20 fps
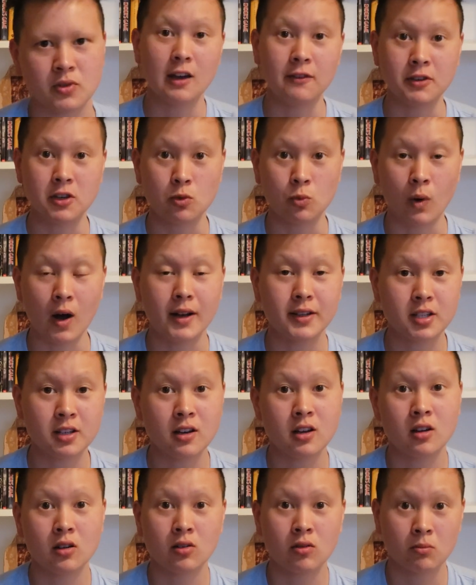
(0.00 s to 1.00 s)
If you want to
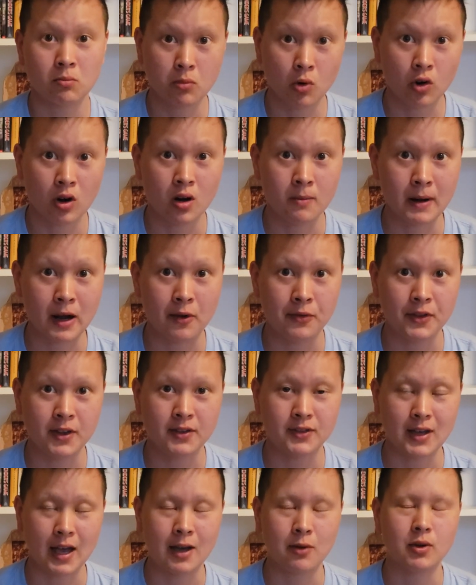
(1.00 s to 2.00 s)
know more about
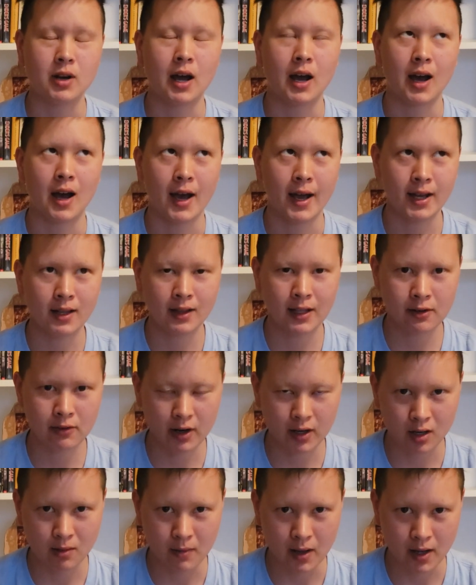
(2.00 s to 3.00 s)
this, I would highly
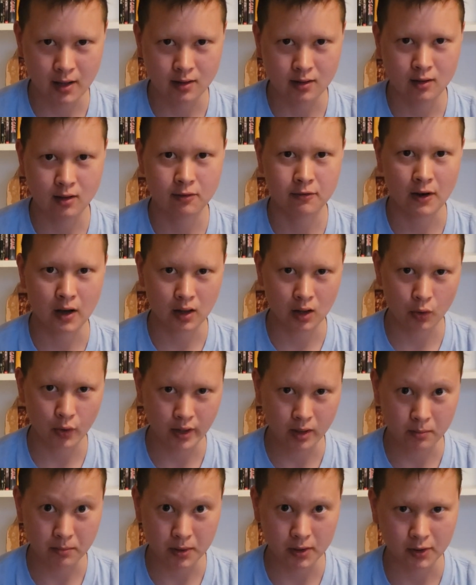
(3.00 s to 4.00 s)
recommend the
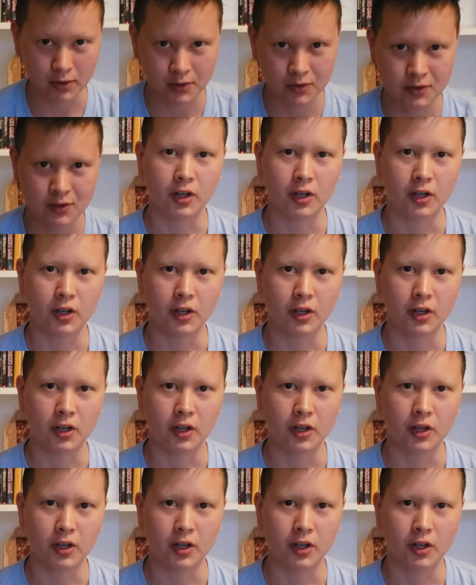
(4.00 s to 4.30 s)
following books.